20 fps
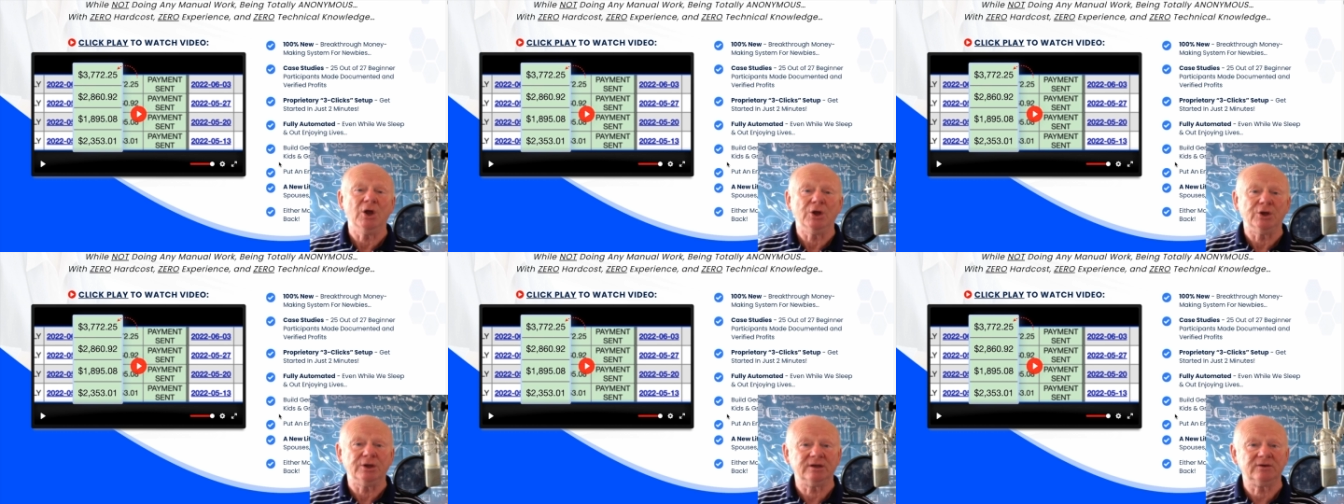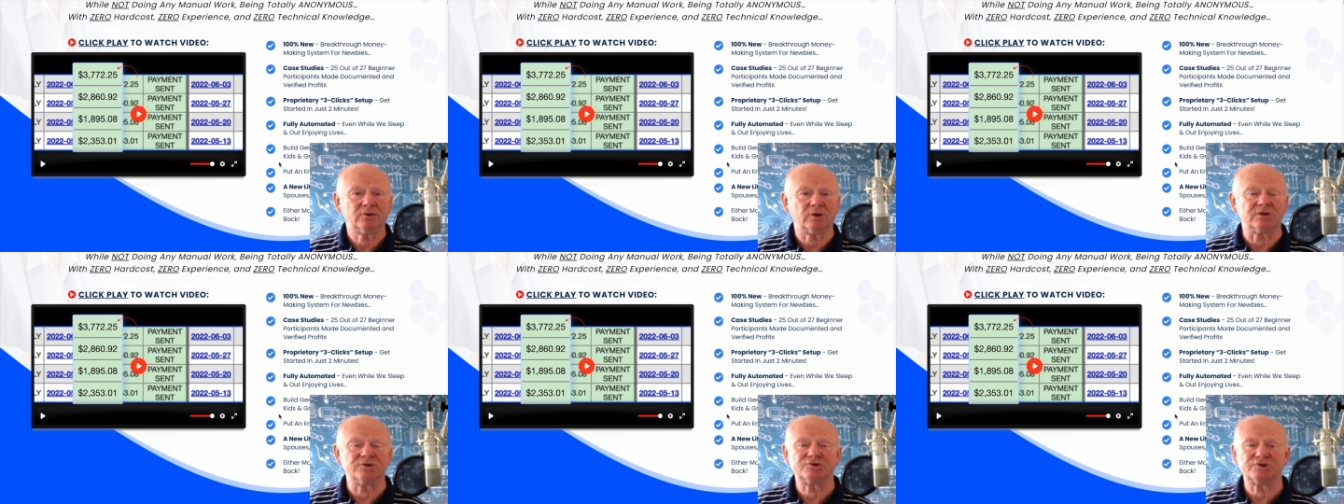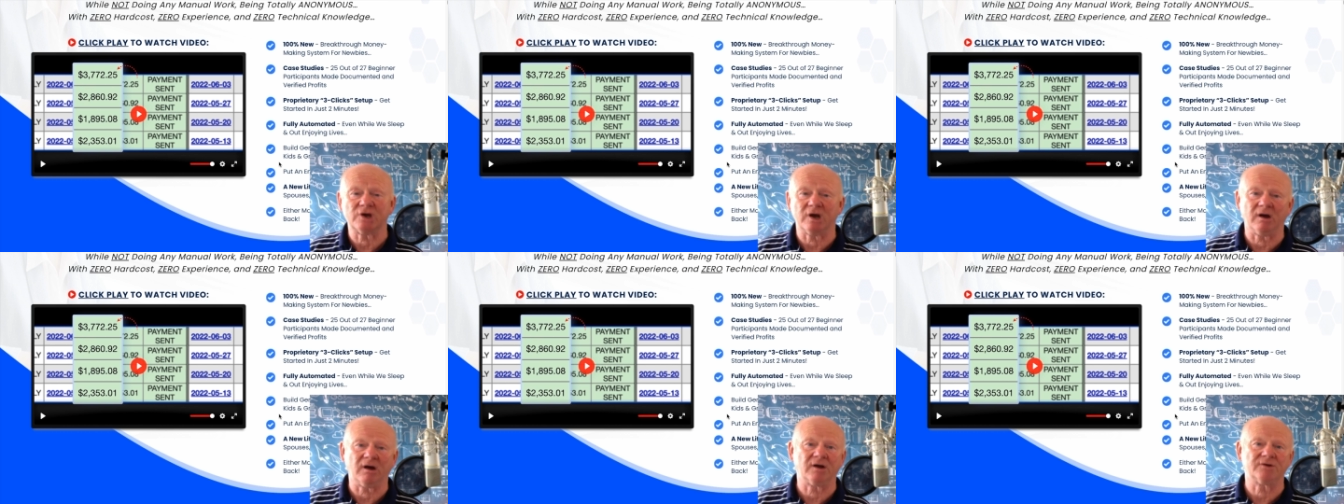You can
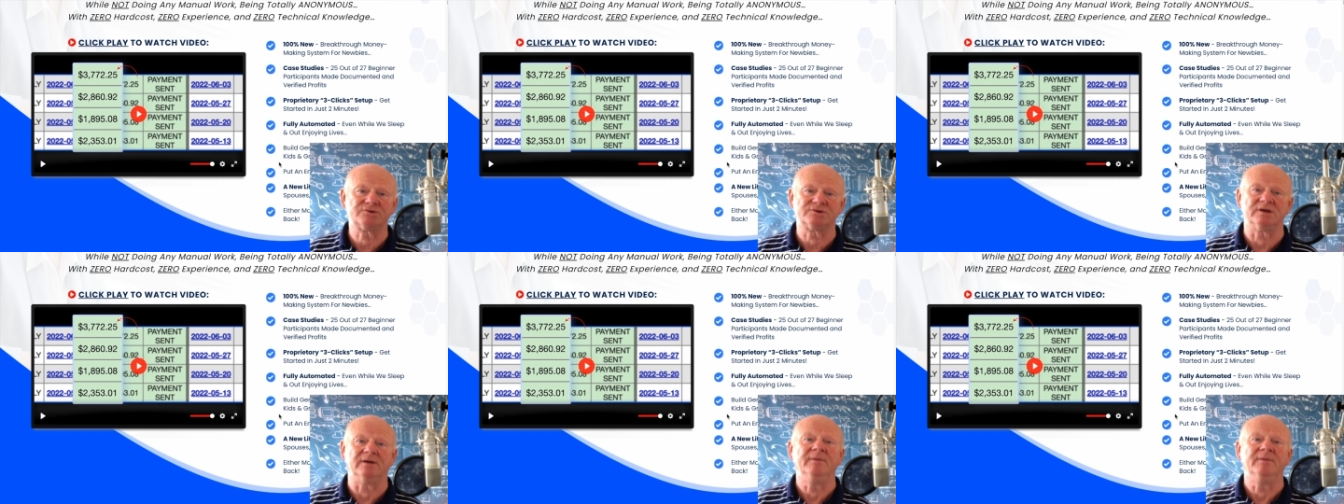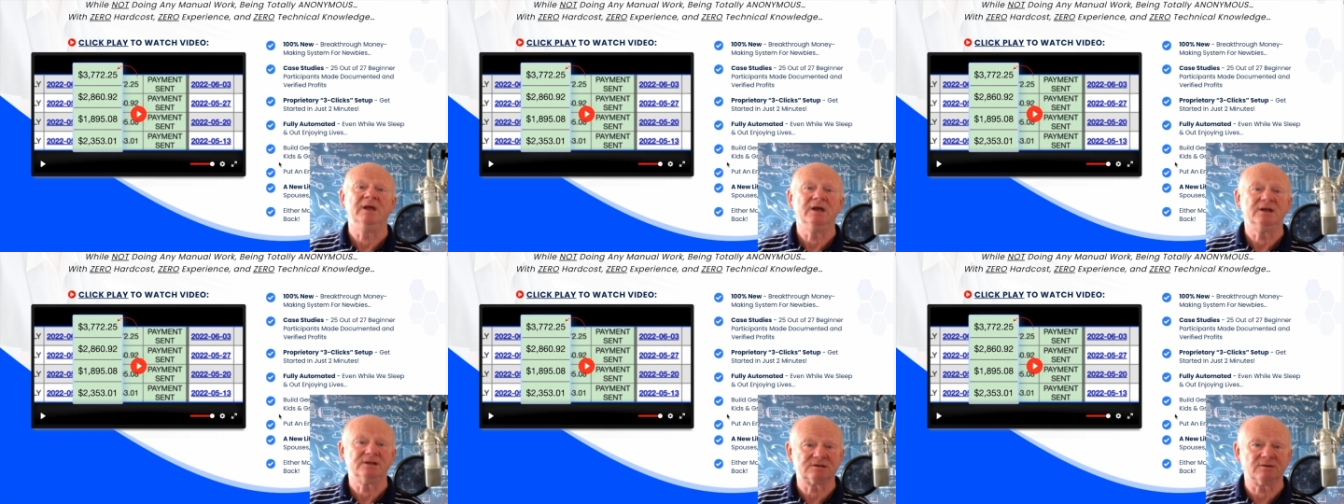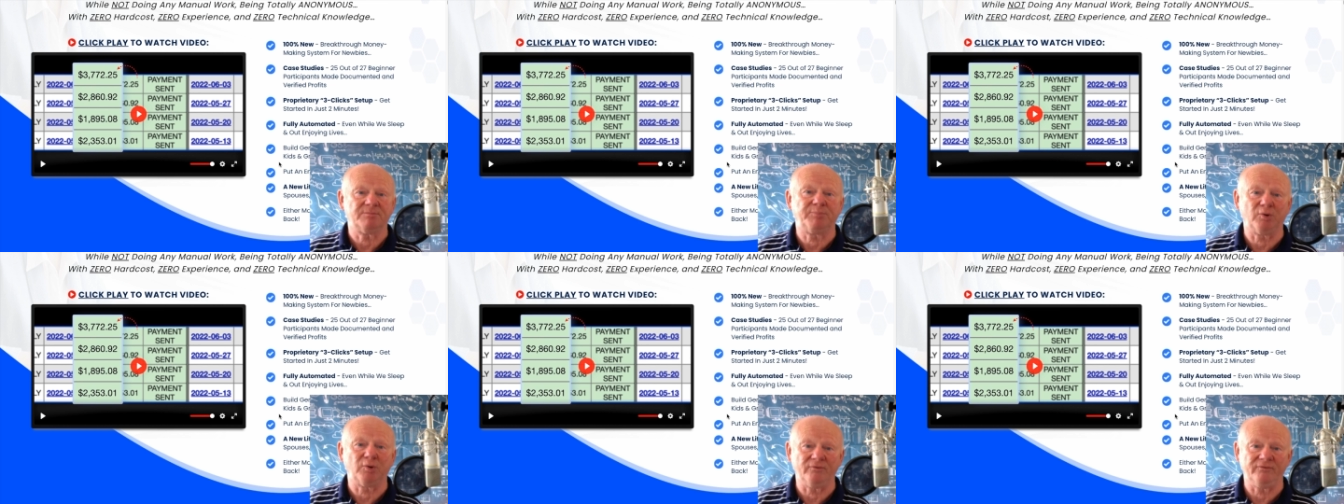charge them to
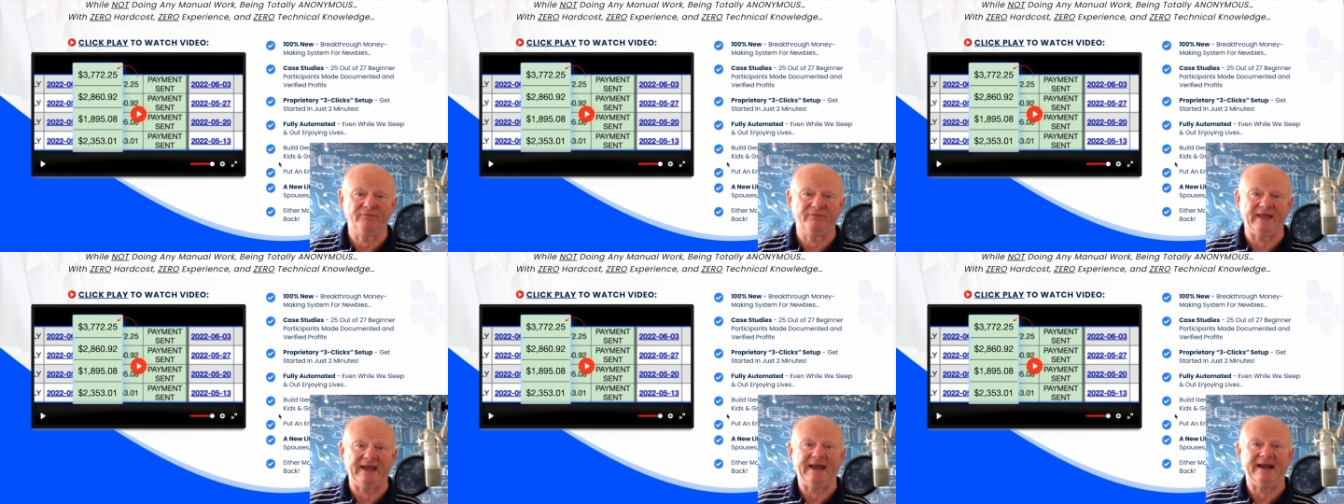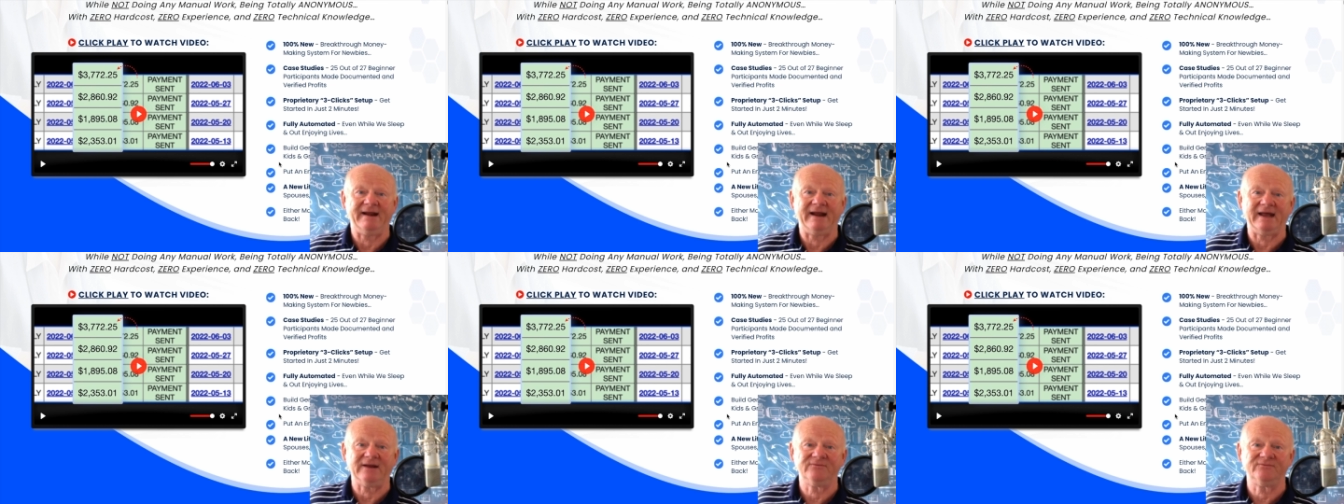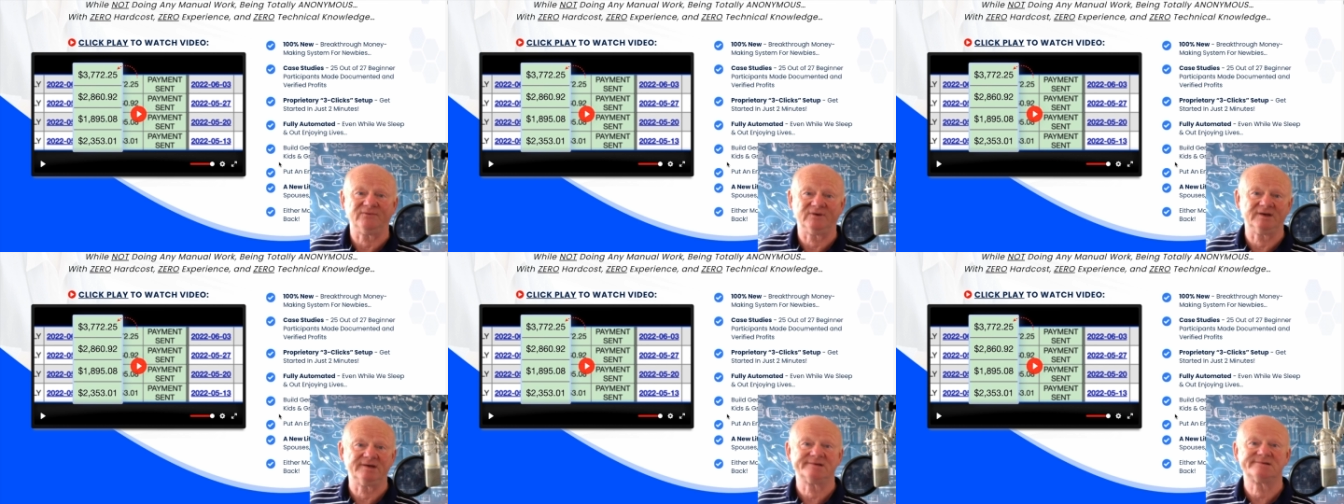put their
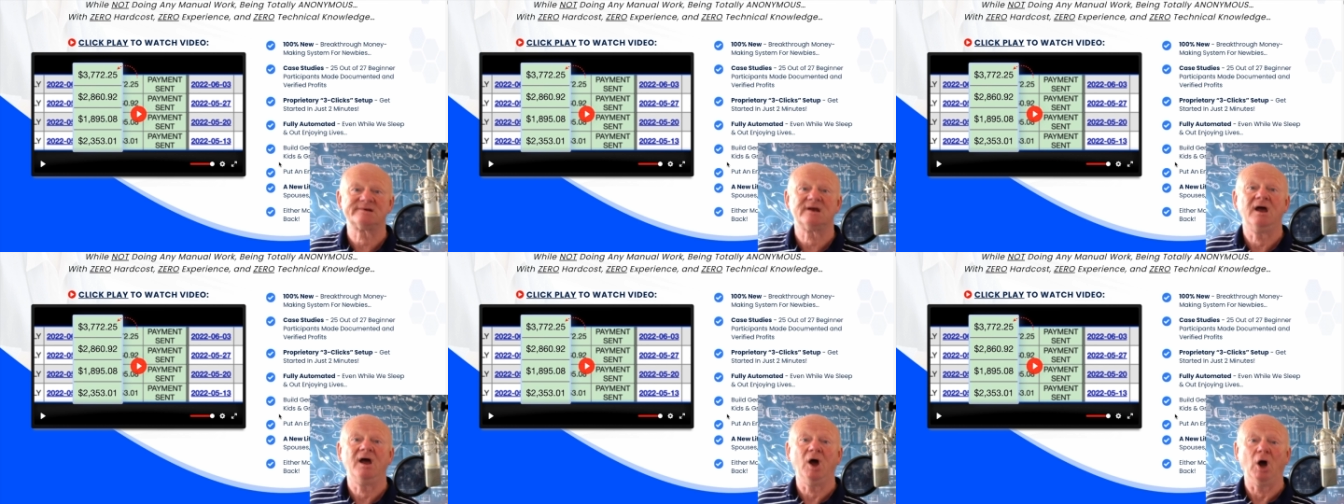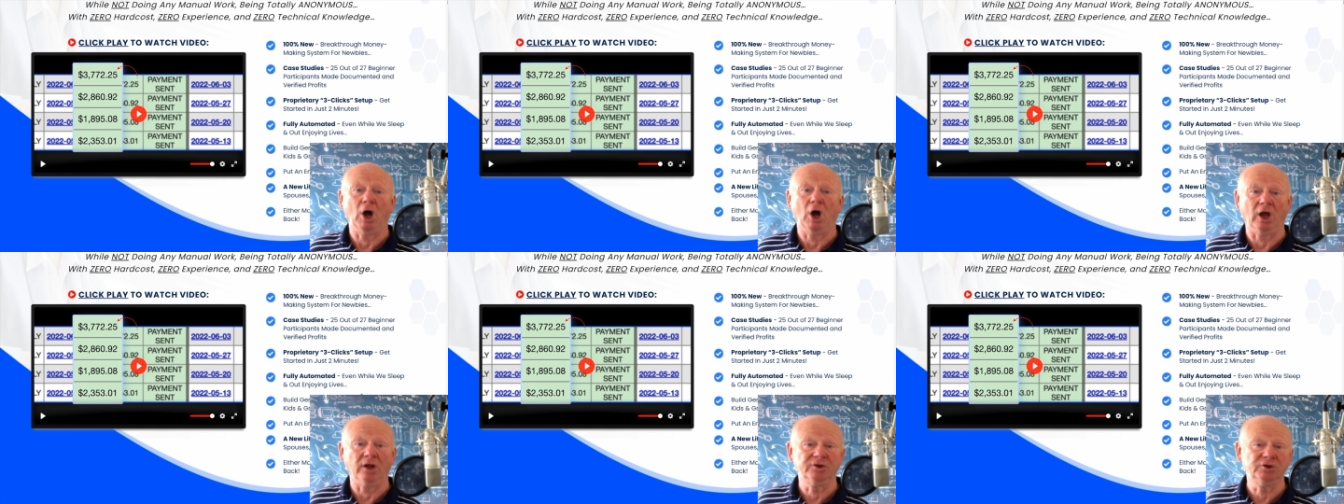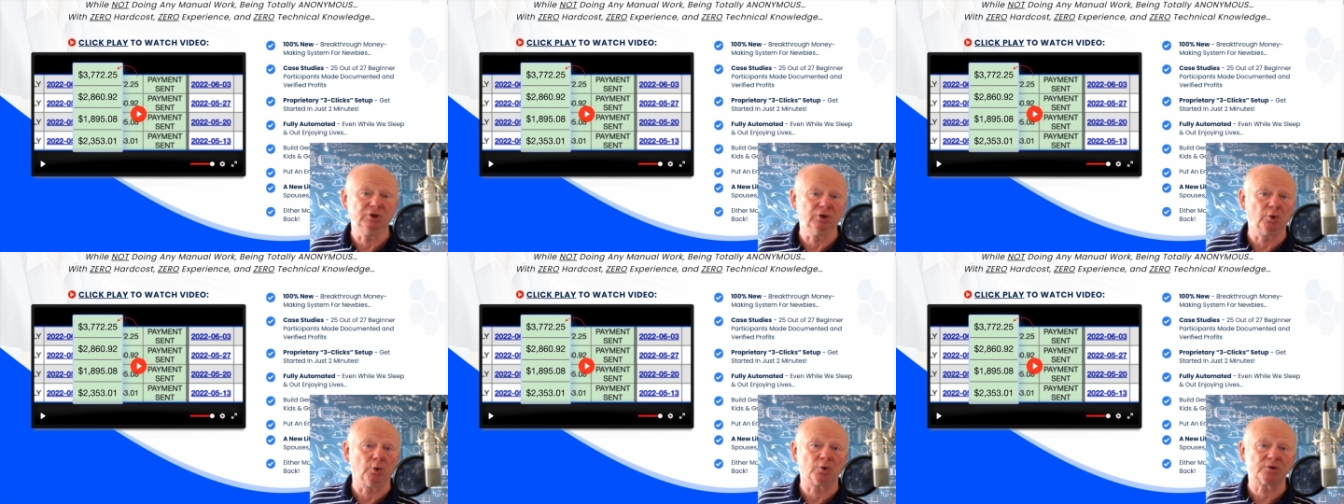advert on
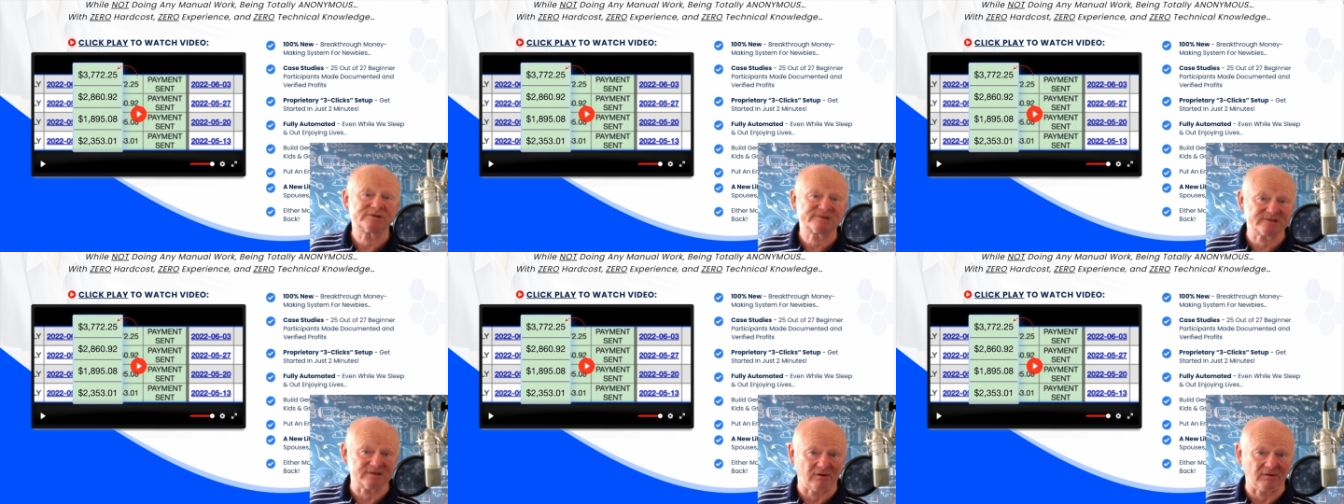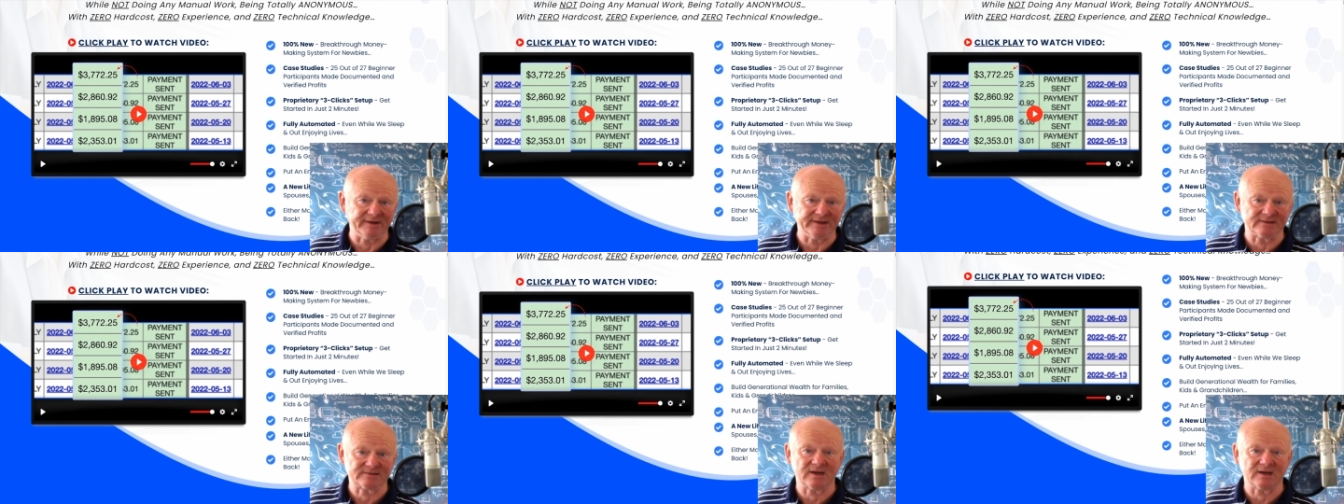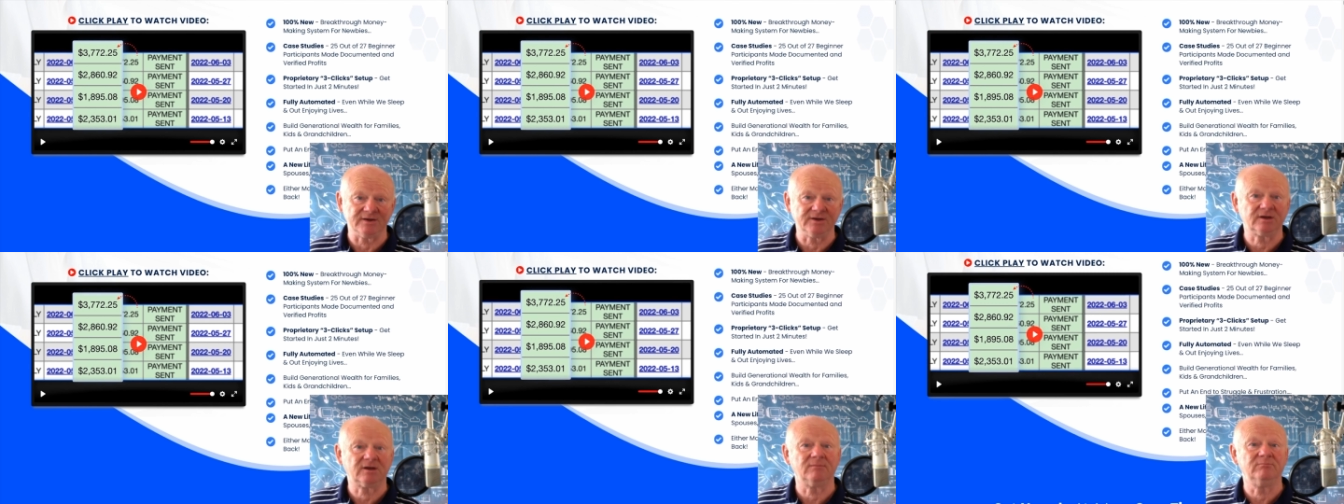your site so
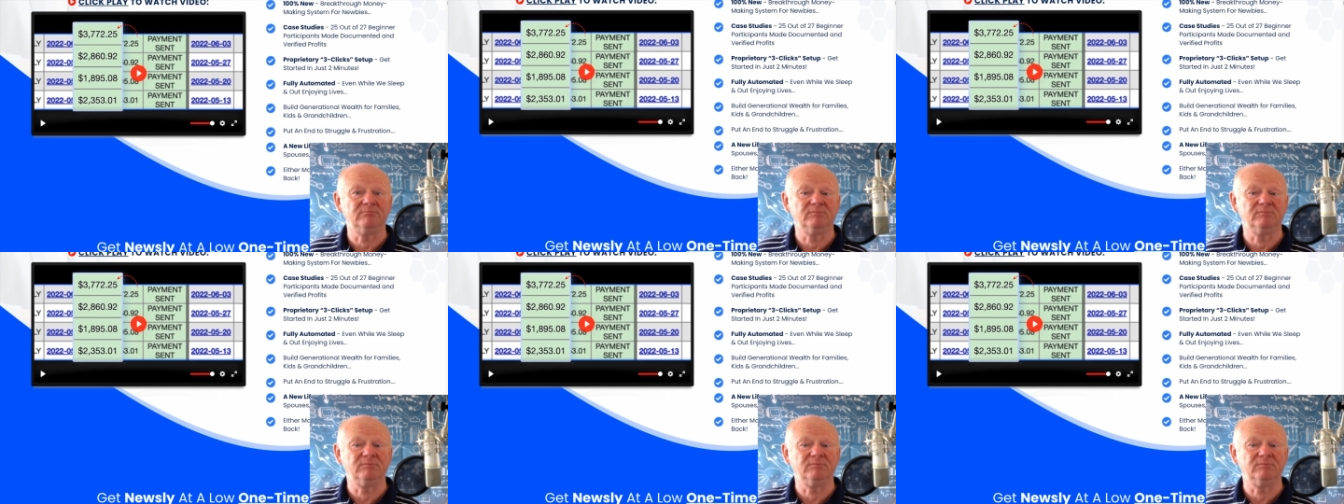you can